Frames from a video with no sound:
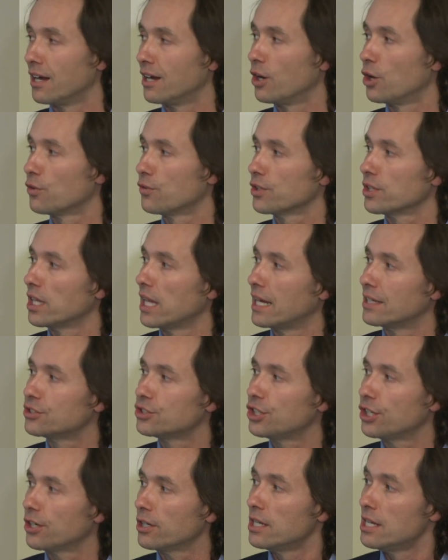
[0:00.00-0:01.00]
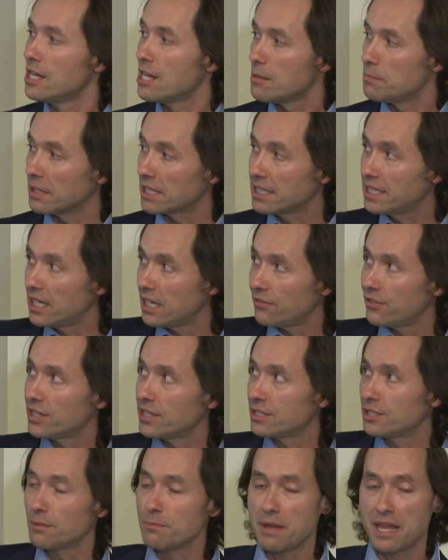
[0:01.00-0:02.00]
over the last year. But given
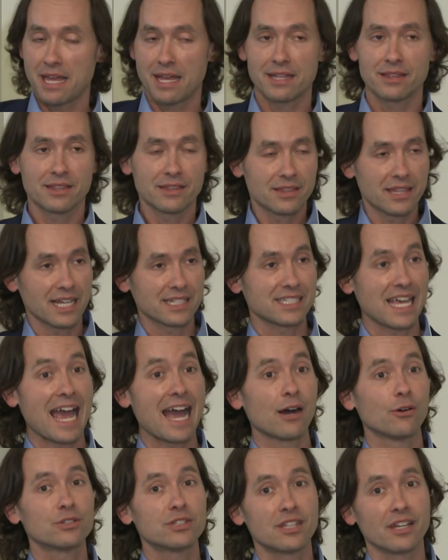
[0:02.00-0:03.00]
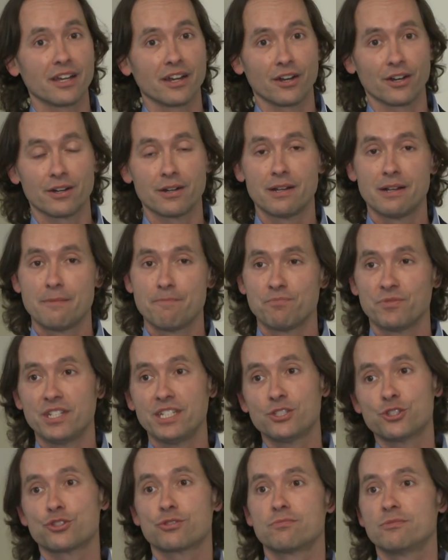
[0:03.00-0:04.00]
the demand that's out there,
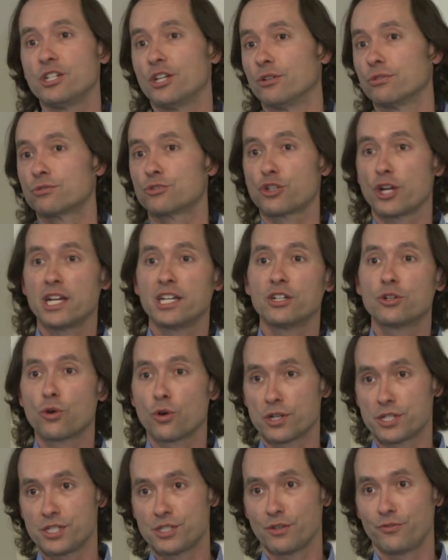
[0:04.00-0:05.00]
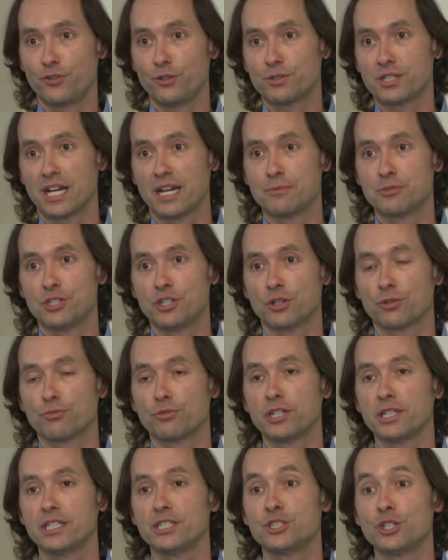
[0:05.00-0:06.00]
these training courses a few times a year
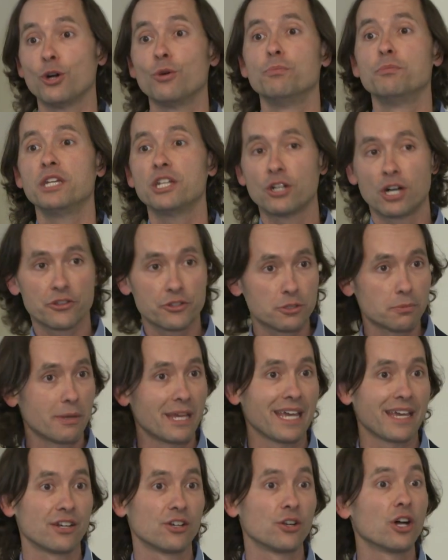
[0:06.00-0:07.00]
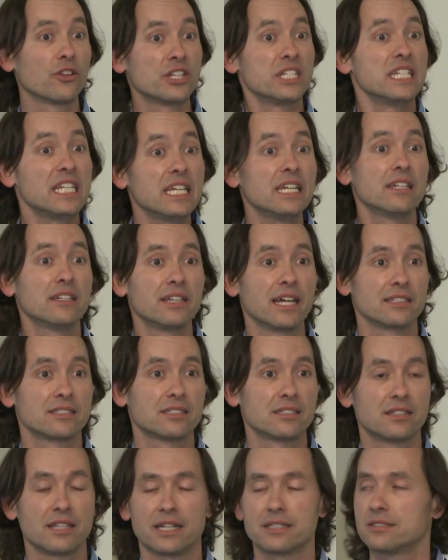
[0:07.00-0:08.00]
really don't meet all the demand and all the need
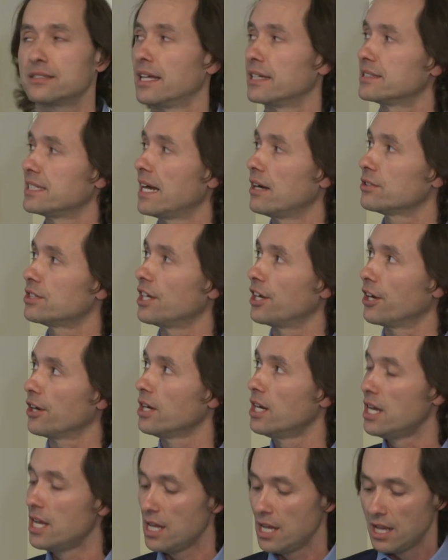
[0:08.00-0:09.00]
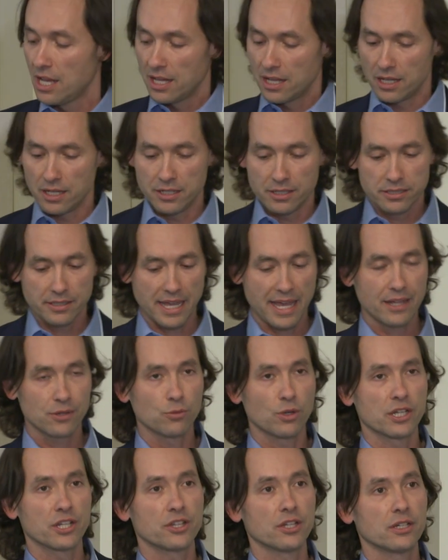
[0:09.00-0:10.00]
that's out there. And
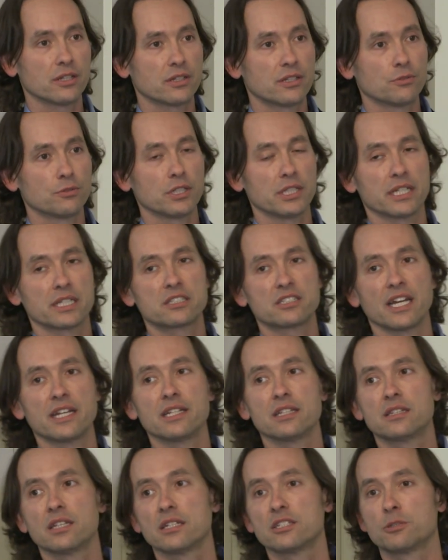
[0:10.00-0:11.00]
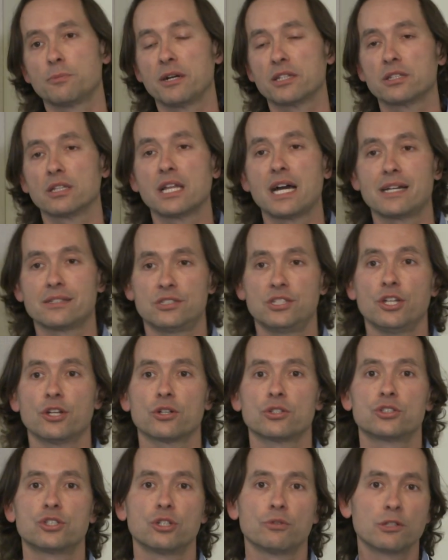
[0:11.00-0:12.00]
one of the really exciting things about the last
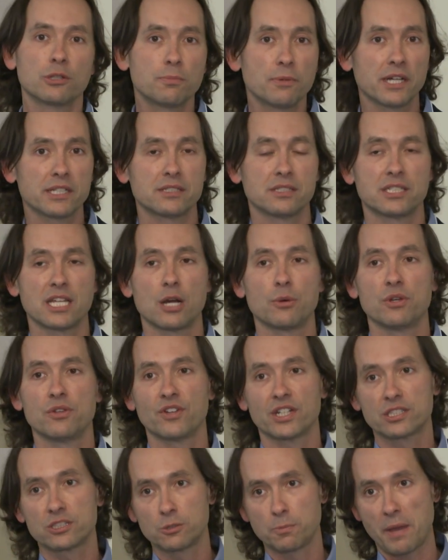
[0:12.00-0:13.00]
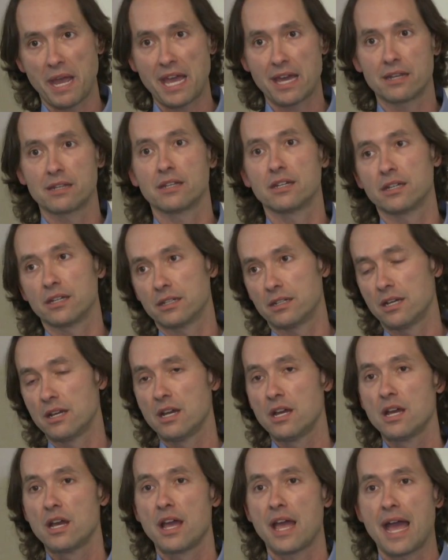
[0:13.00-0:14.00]
year or two with BITS is how we've expanded
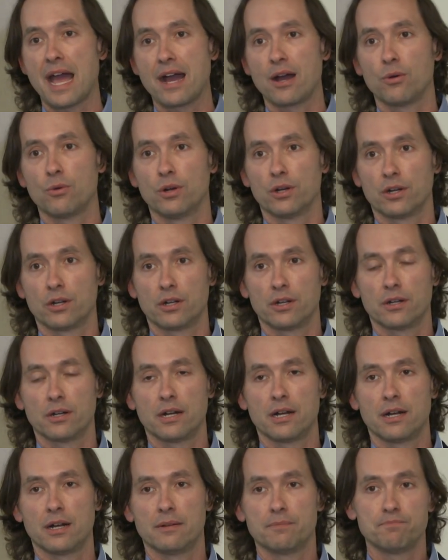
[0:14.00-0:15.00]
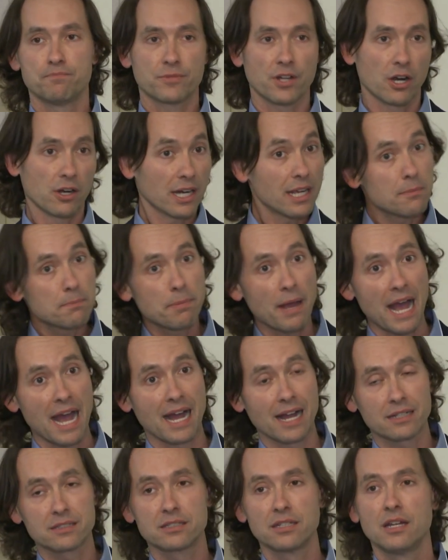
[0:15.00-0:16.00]
our
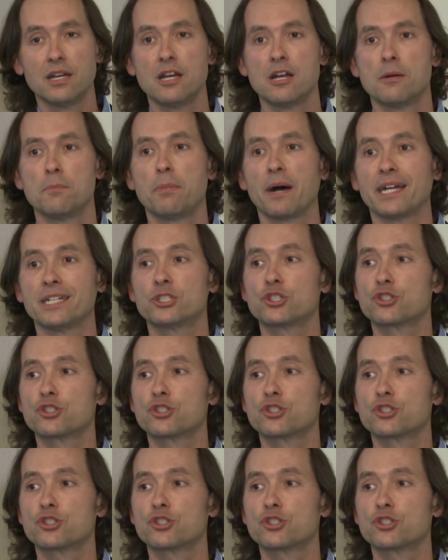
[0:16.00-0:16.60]
impact by